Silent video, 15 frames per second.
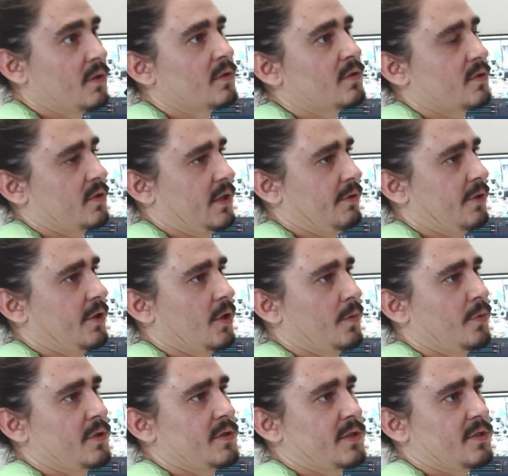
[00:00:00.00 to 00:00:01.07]
So there we go,
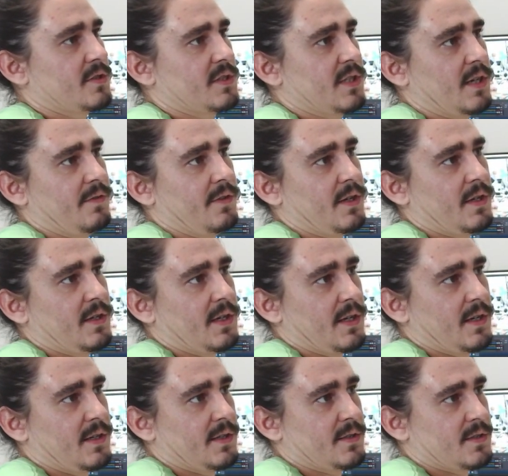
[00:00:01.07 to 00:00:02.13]
0.07,
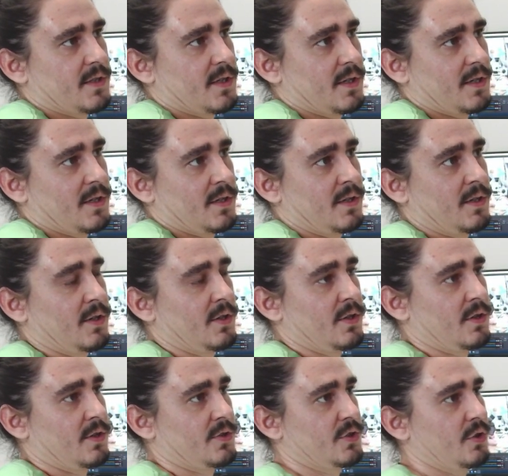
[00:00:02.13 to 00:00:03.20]
and it's
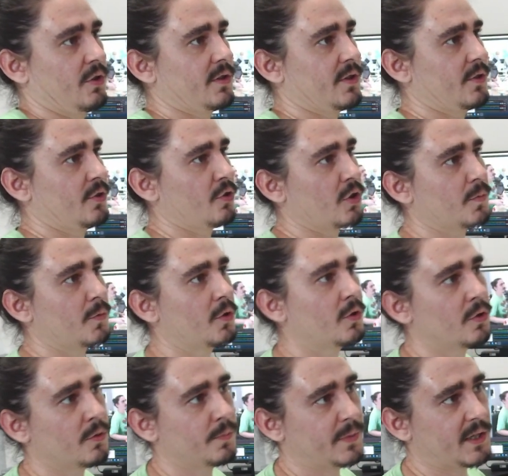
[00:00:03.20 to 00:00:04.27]
showing the
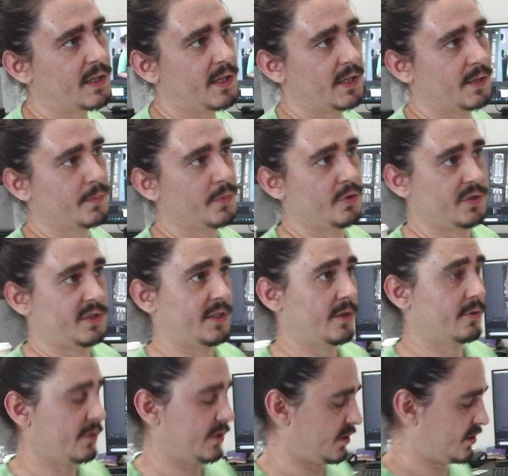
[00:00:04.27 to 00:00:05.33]
normal beginning boot
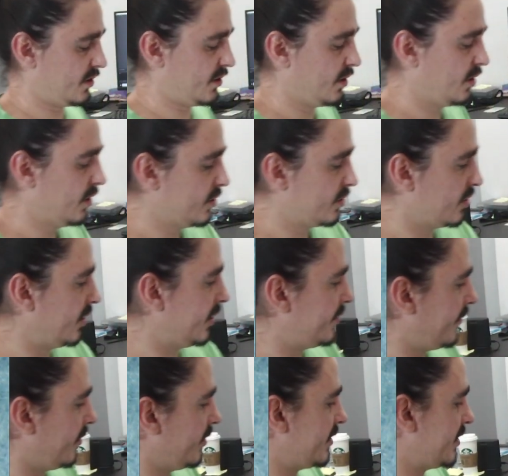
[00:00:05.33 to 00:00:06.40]
sequence. So this
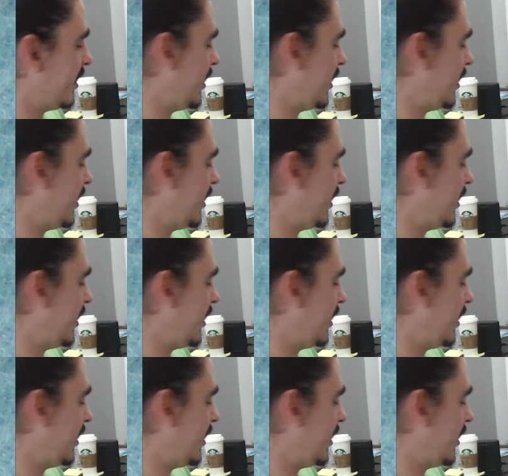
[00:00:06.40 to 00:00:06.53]
phone is going